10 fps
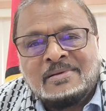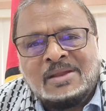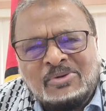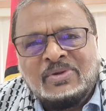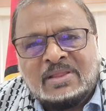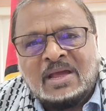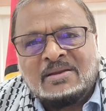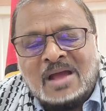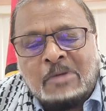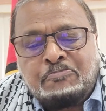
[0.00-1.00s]
Let me read that.
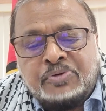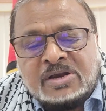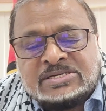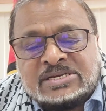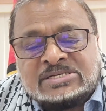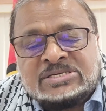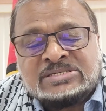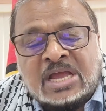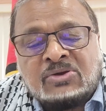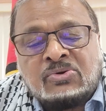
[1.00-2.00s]
A person's
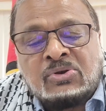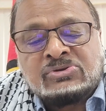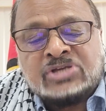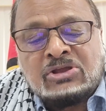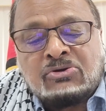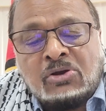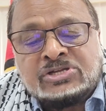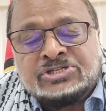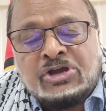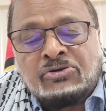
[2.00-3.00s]

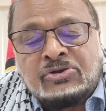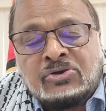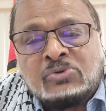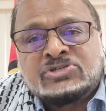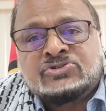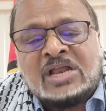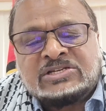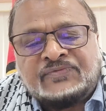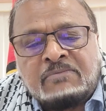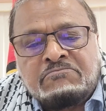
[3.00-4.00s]
psychology undergoes
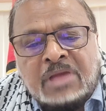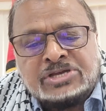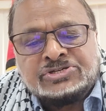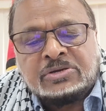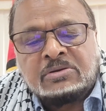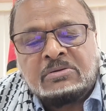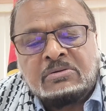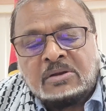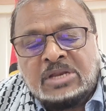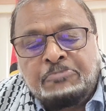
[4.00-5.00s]
transformation
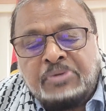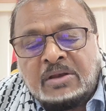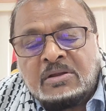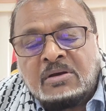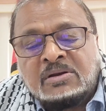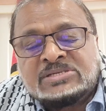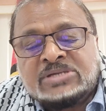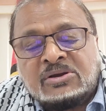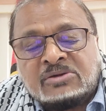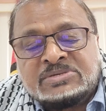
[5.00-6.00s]
depending on the
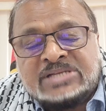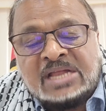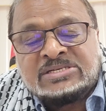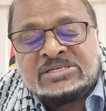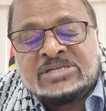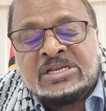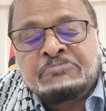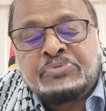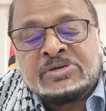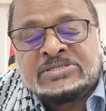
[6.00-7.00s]
circumstances that the
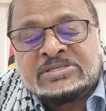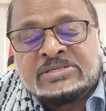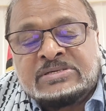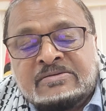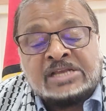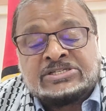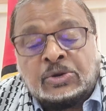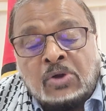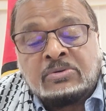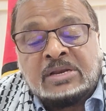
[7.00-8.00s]
person is
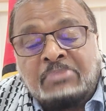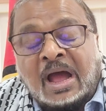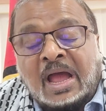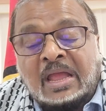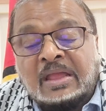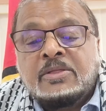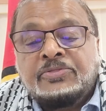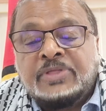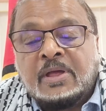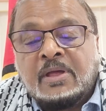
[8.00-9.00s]
surrounded by.
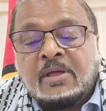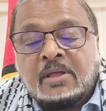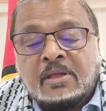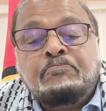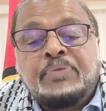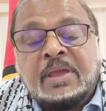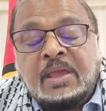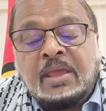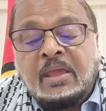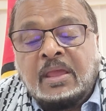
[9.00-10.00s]
The
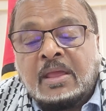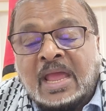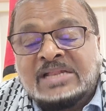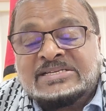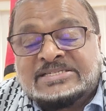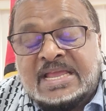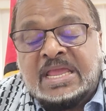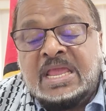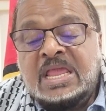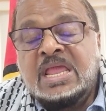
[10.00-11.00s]

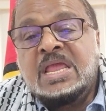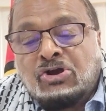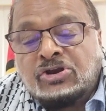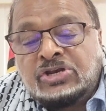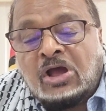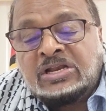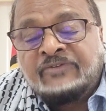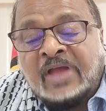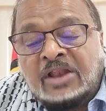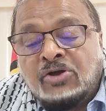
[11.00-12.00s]
PNC could not
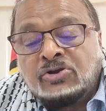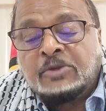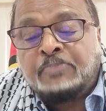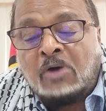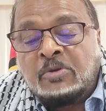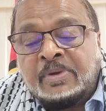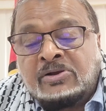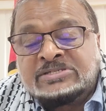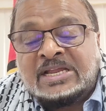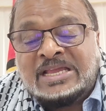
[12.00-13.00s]
have held on to power
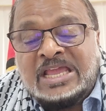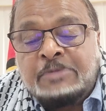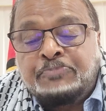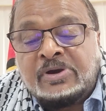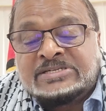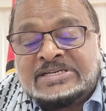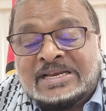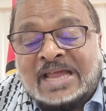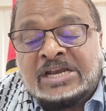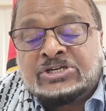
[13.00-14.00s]
because the key person
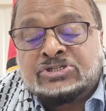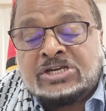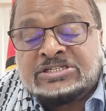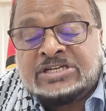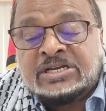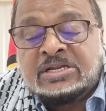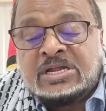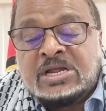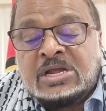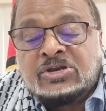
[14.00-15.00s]
it entrusted
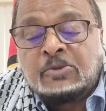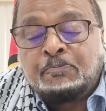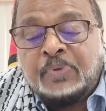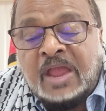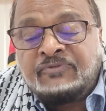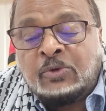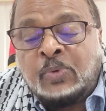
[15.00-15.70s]
to pave the